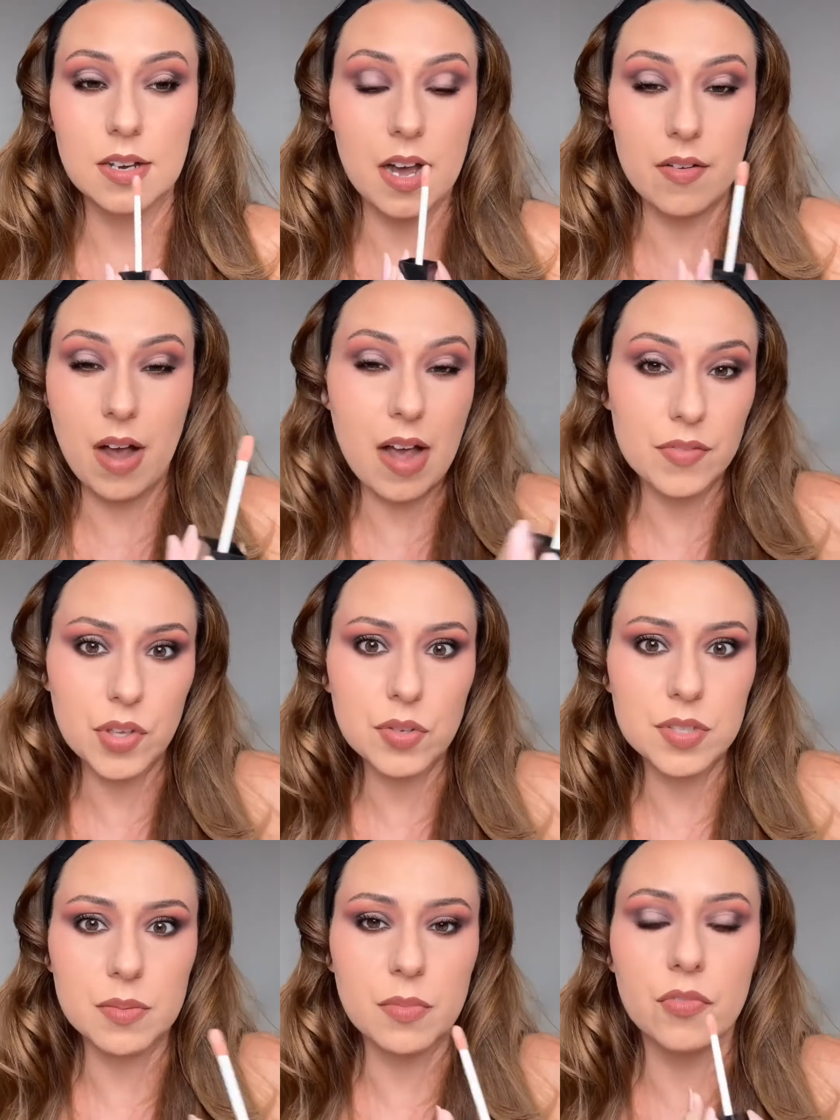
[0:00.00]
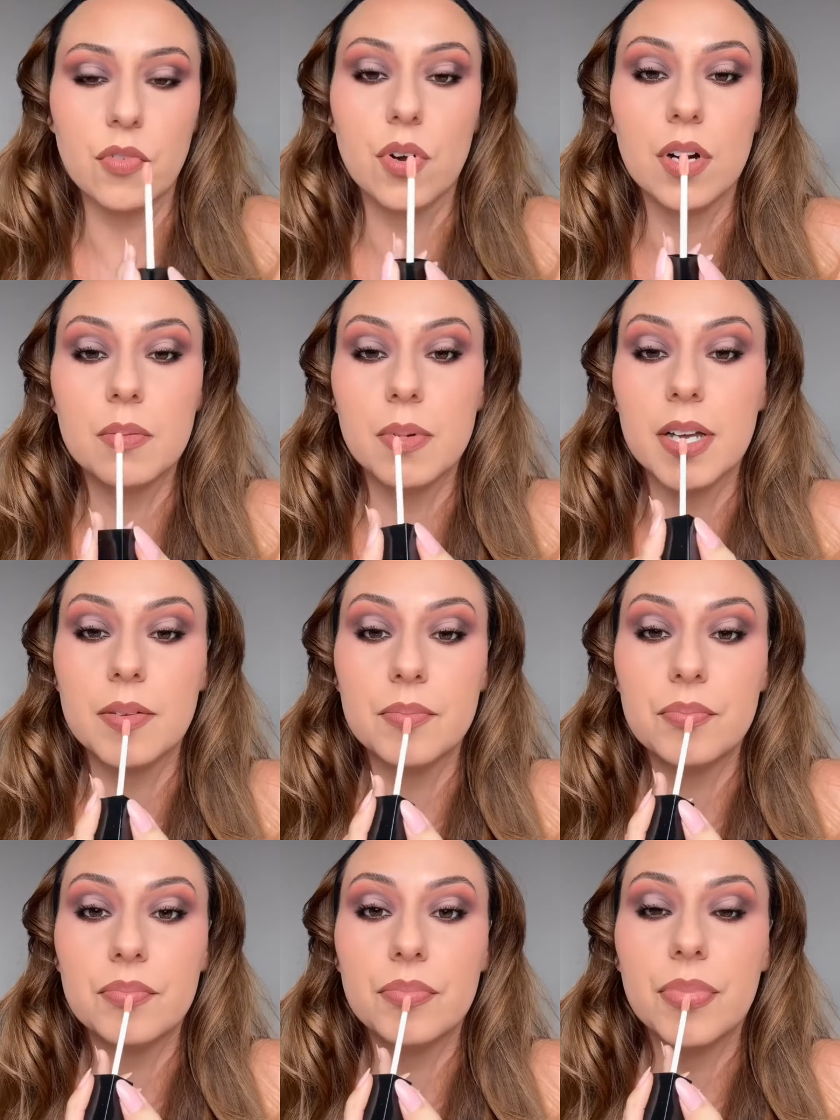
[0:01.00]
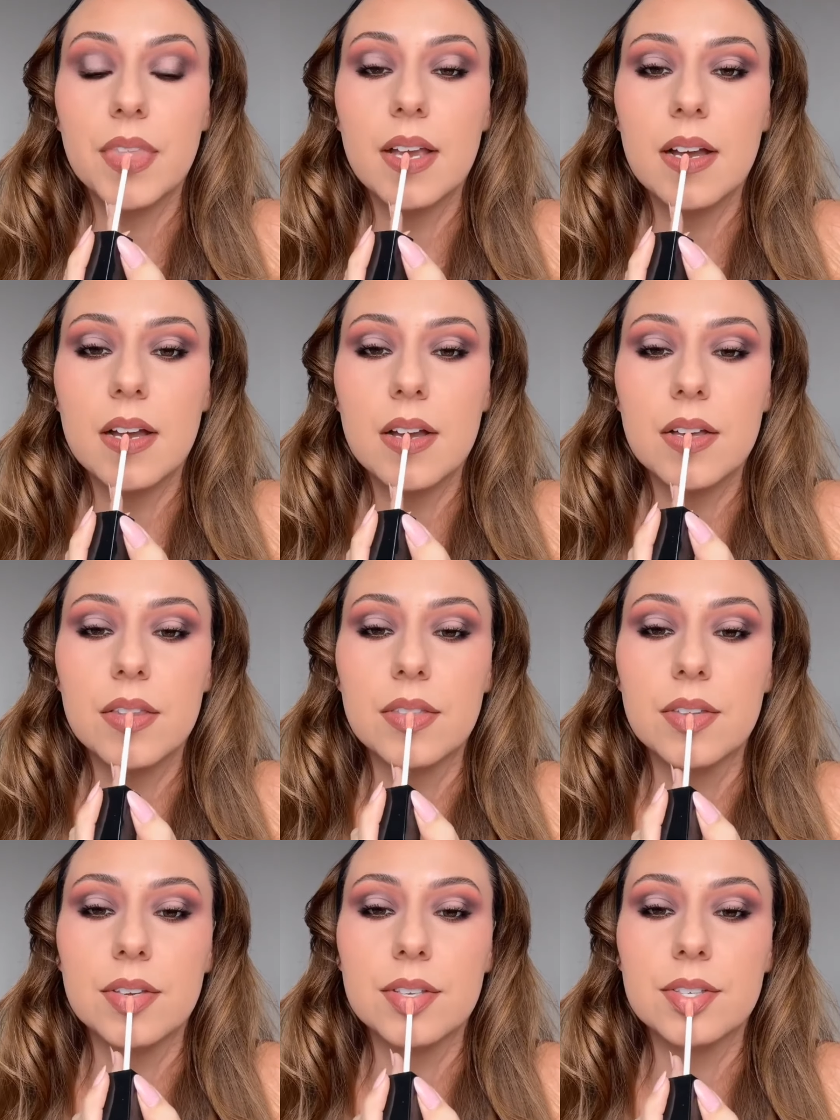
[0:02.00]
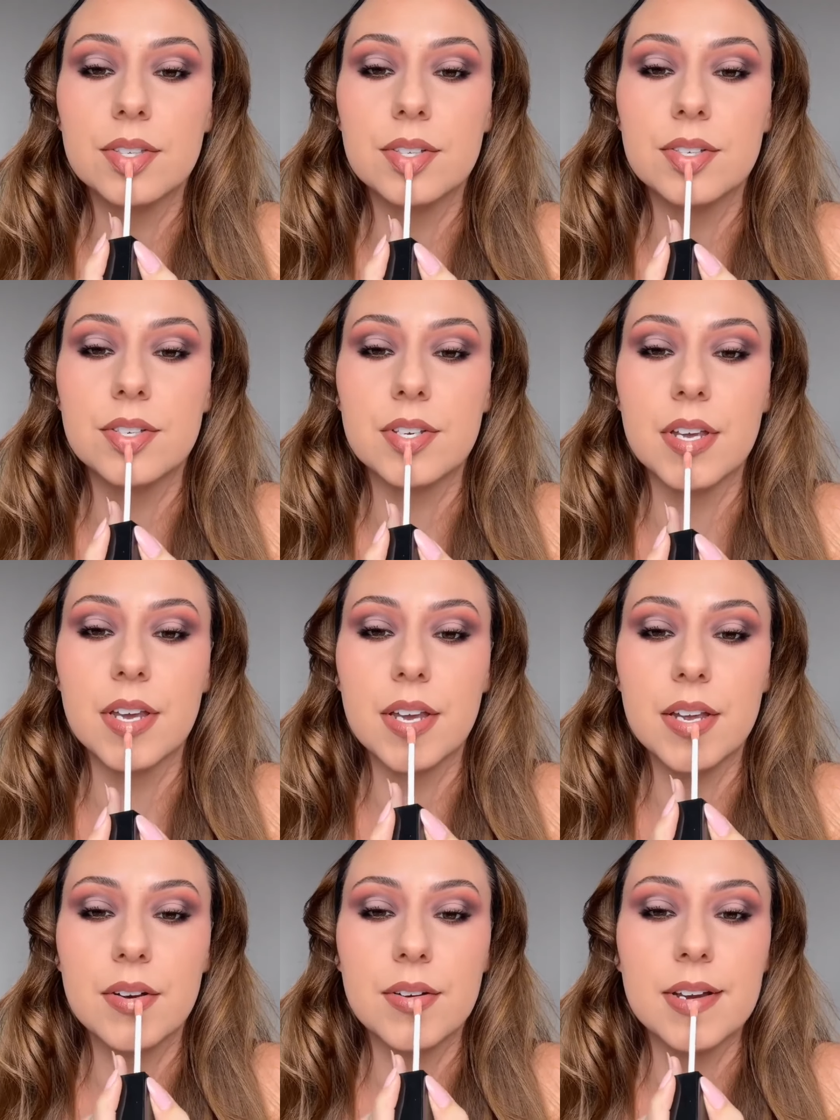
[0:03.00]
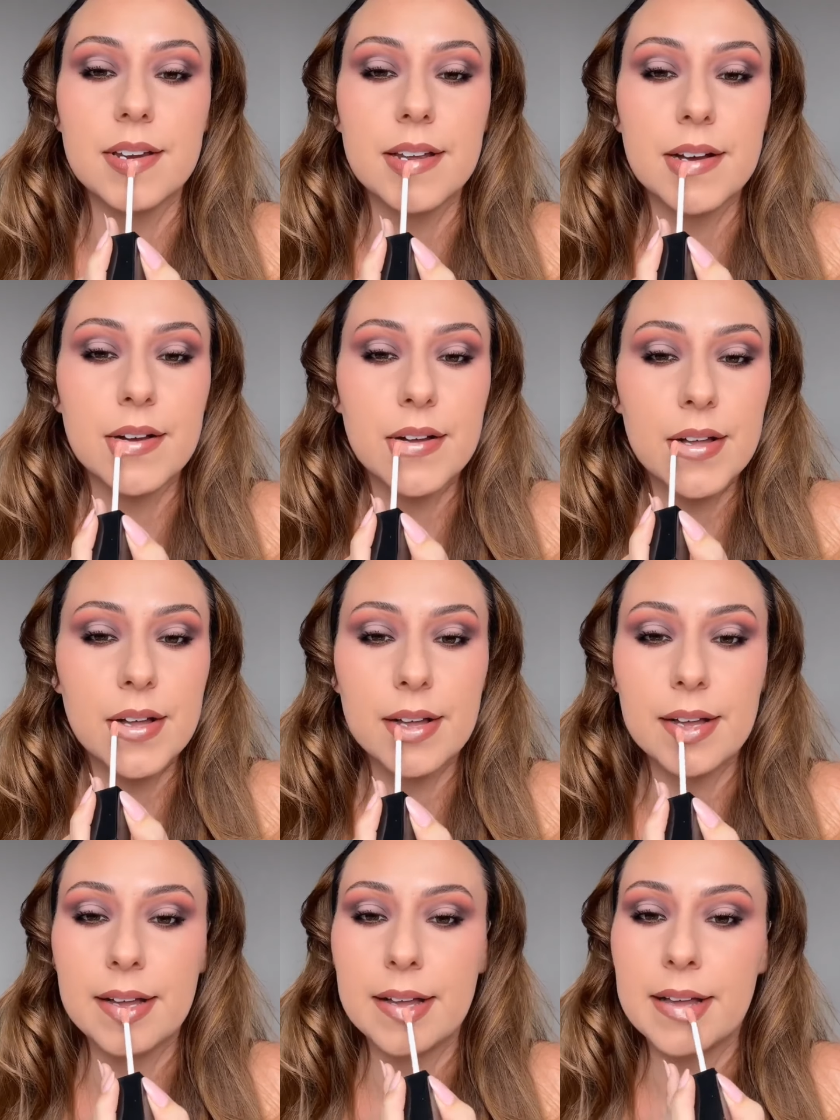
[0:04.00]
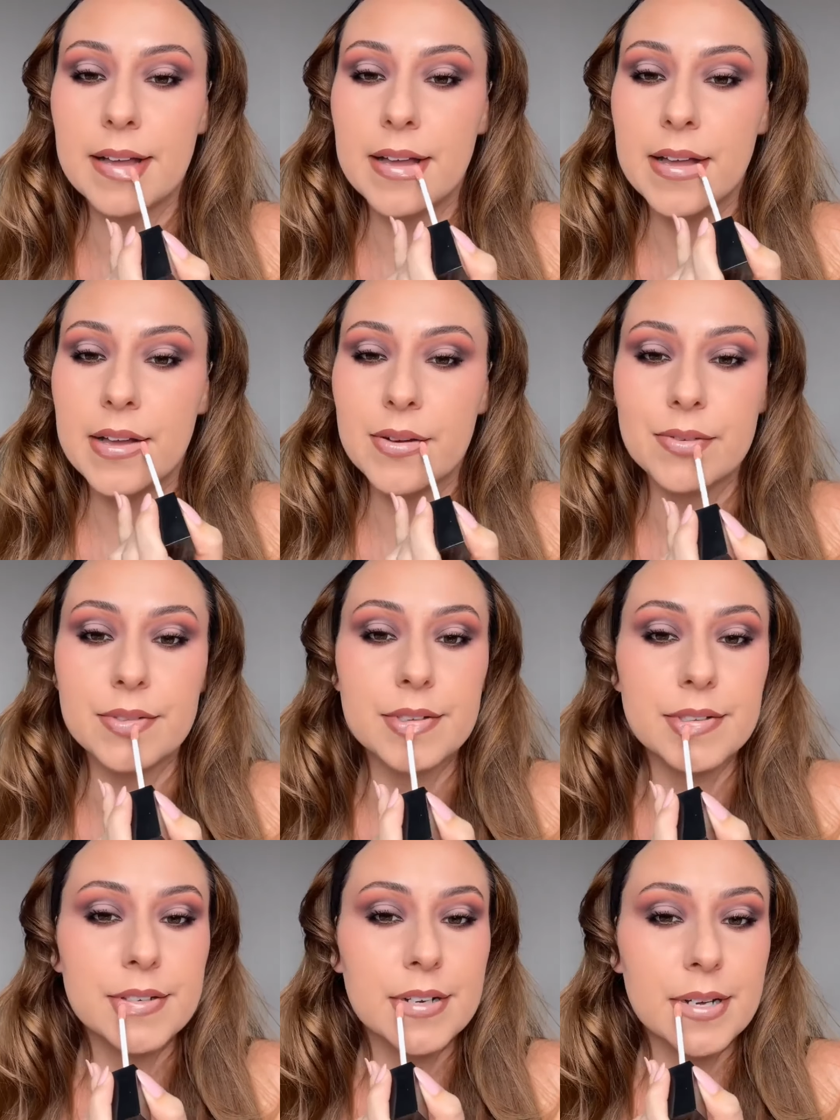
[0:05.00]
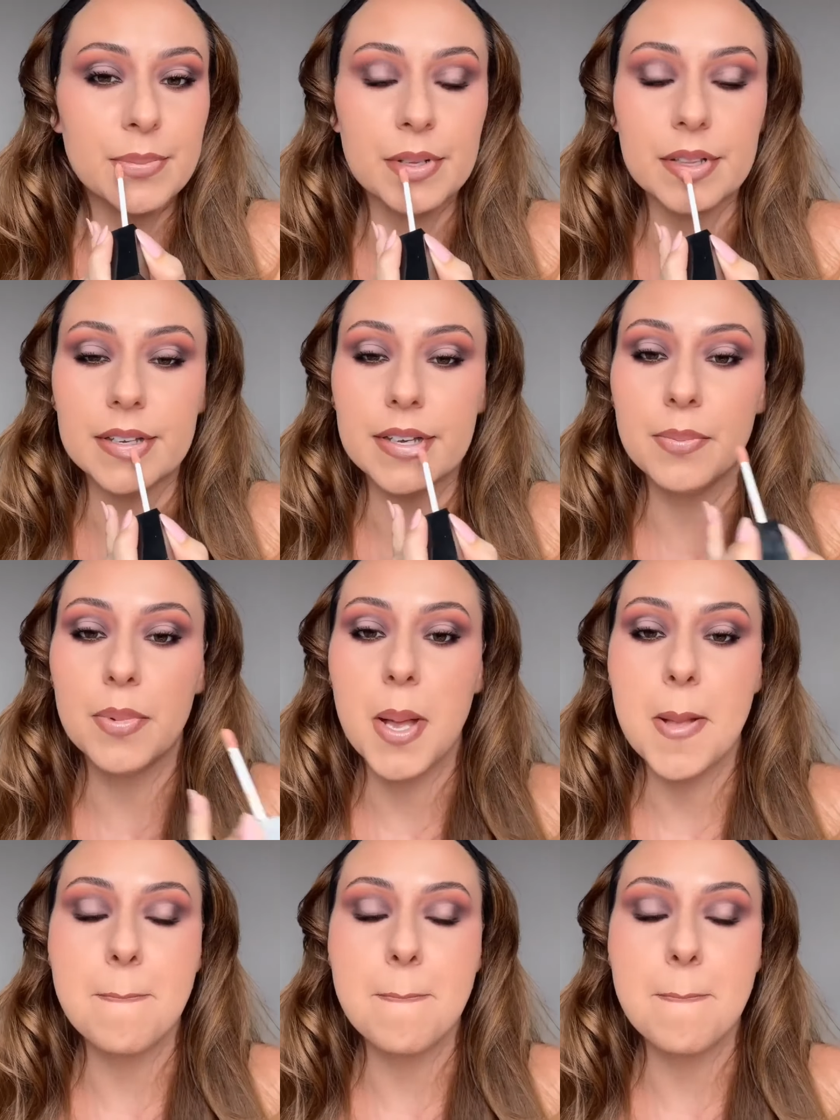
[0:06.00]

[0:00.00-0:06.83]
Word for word: I've, I've used it before, but this shade right now, with this type of lip,